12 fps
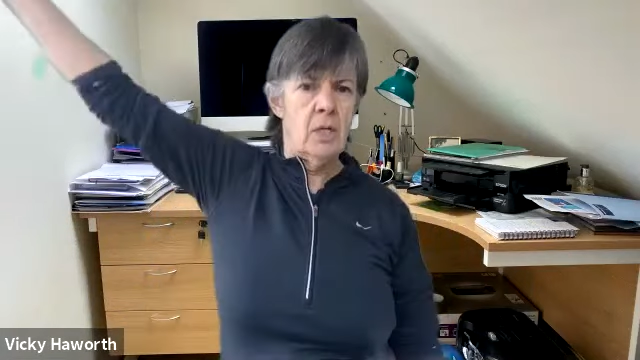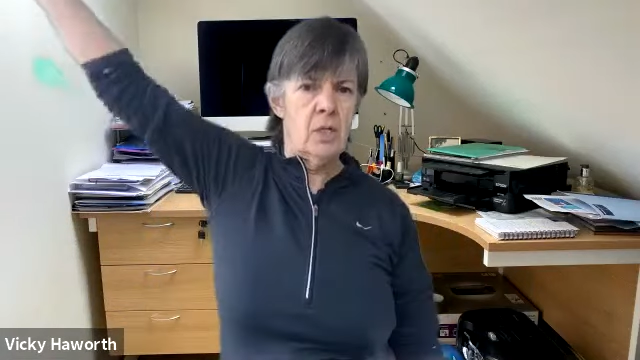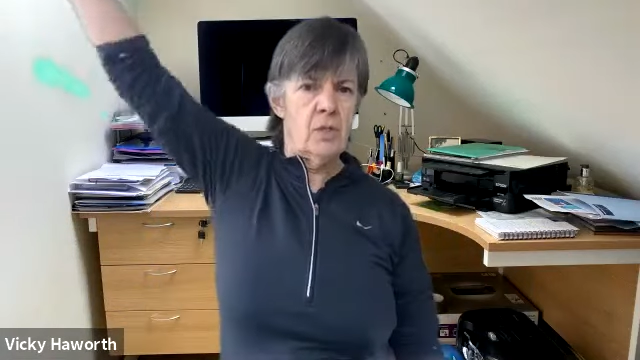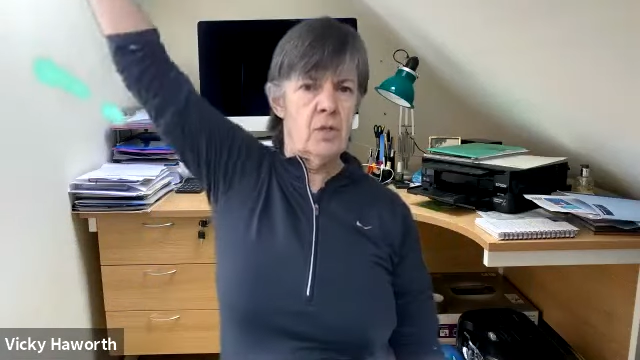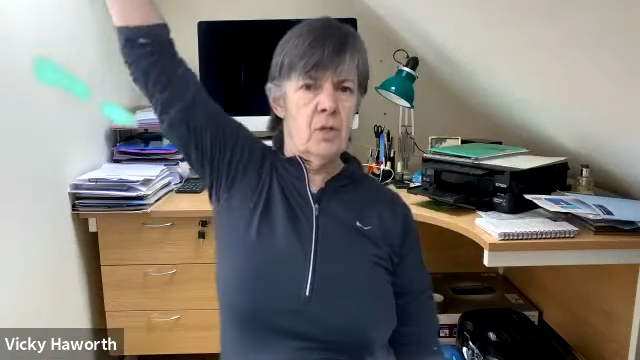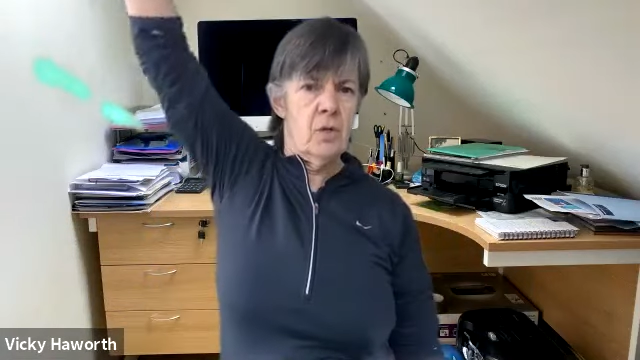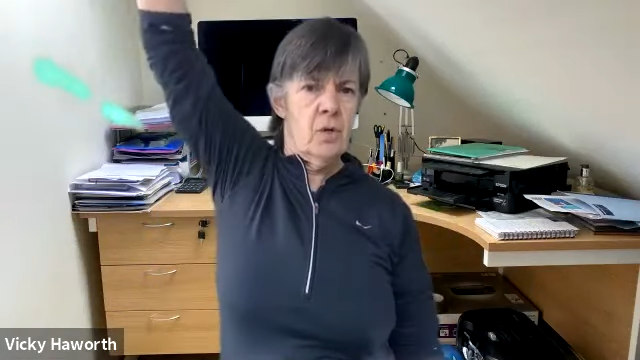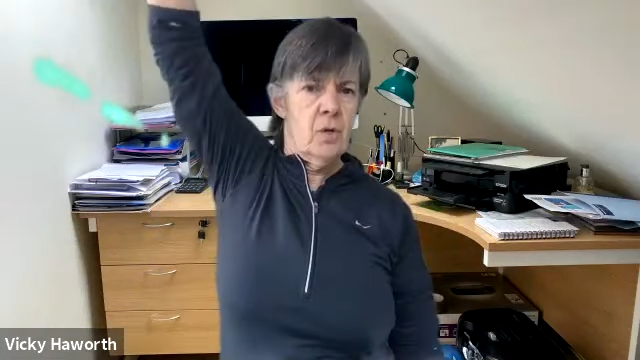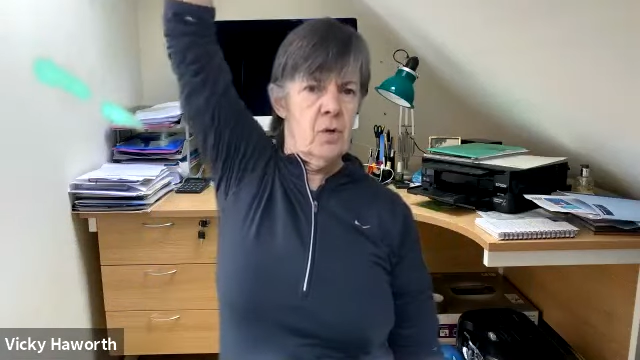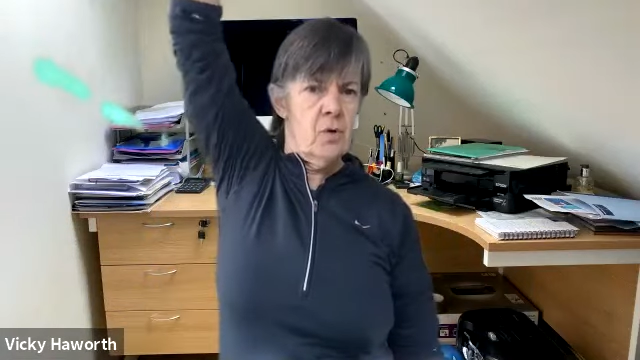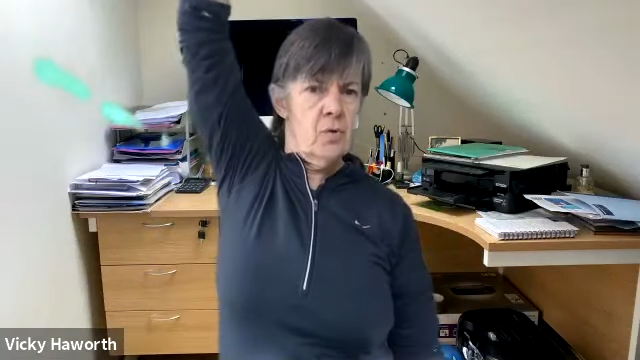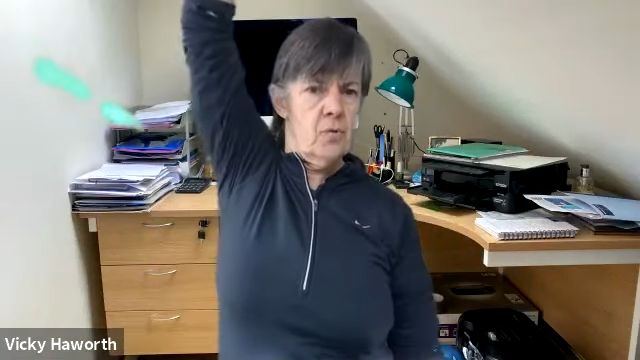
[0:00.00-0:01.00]
just
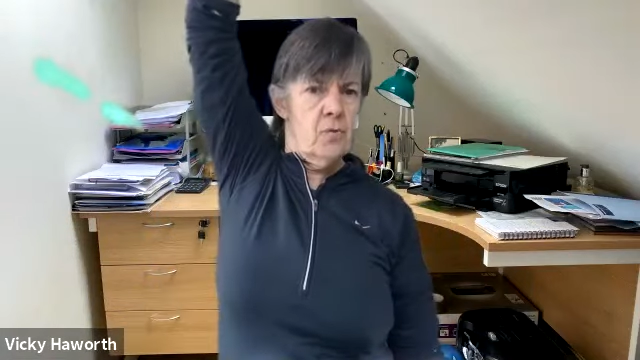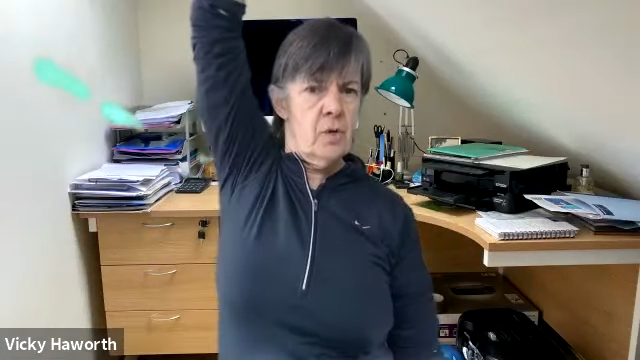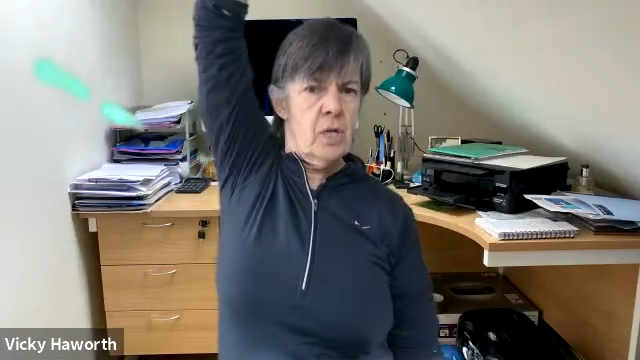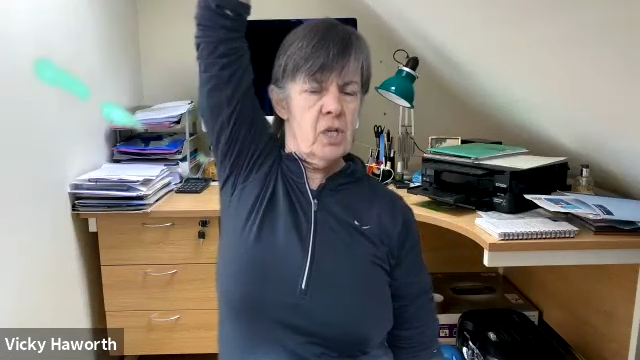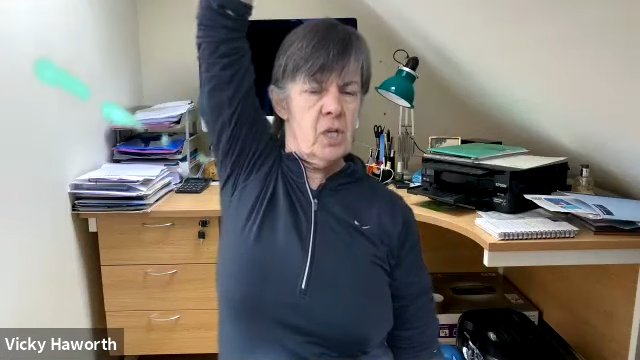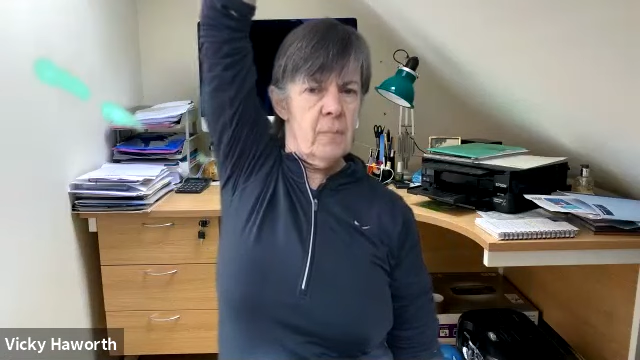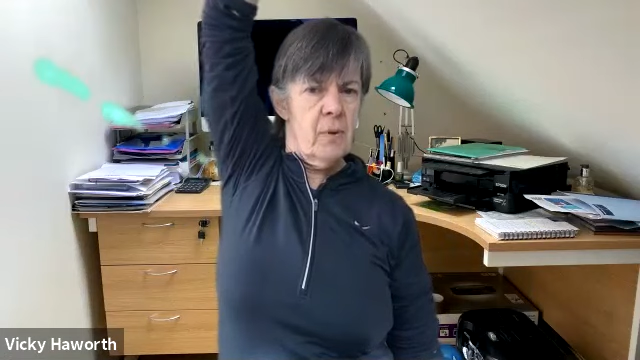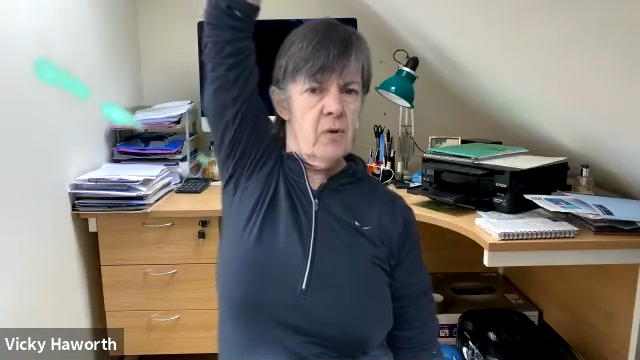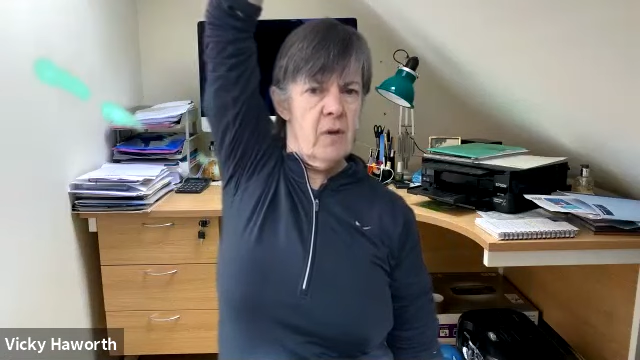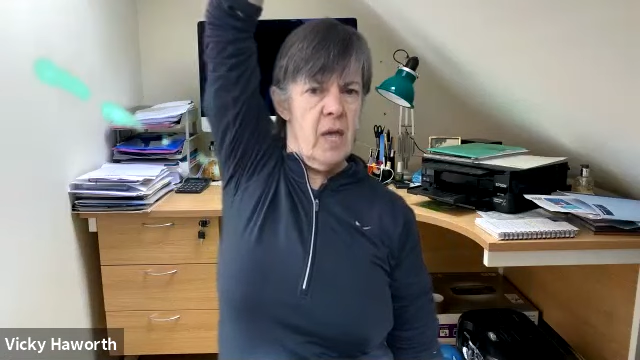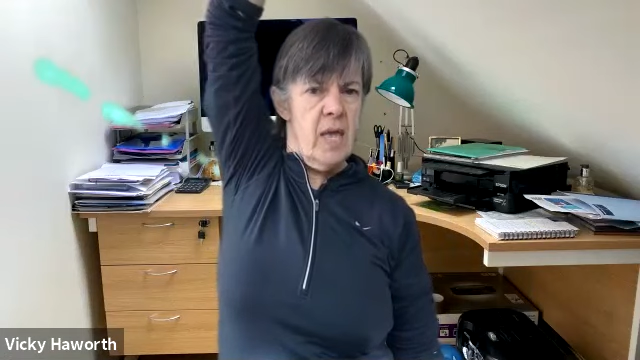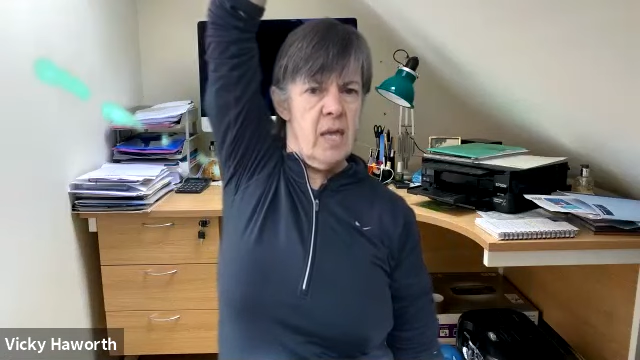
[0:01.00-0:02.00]
reach up
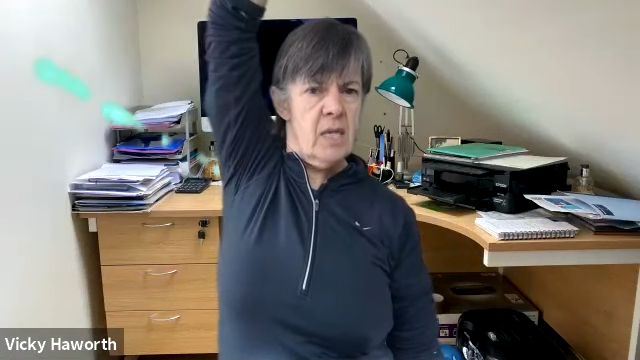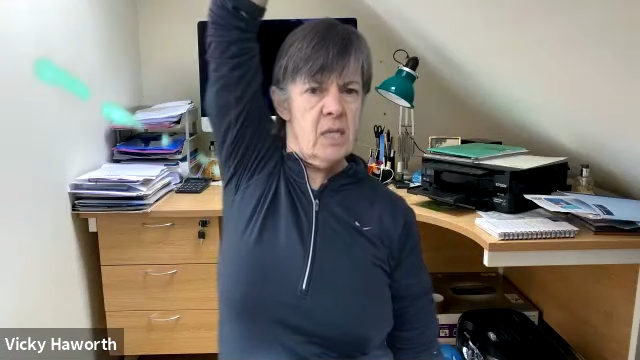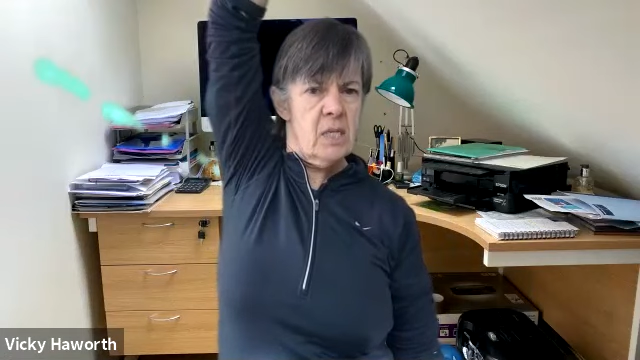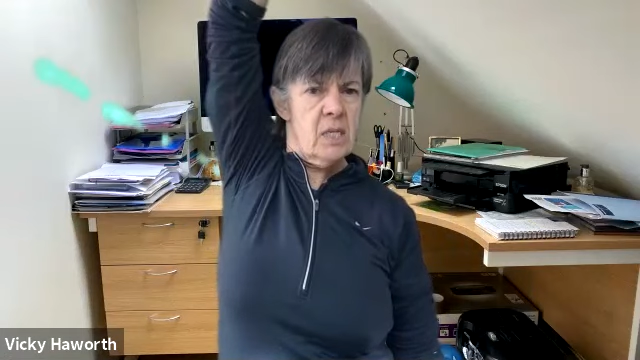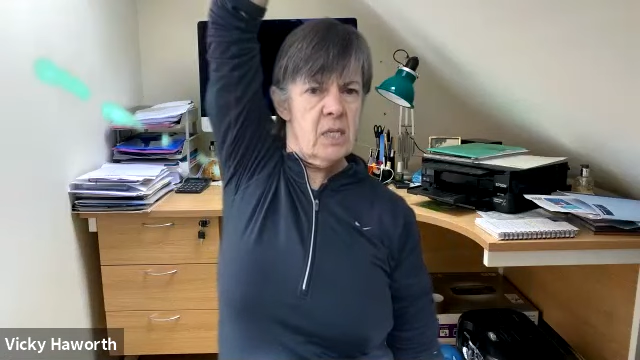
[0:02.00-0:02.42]
overhead.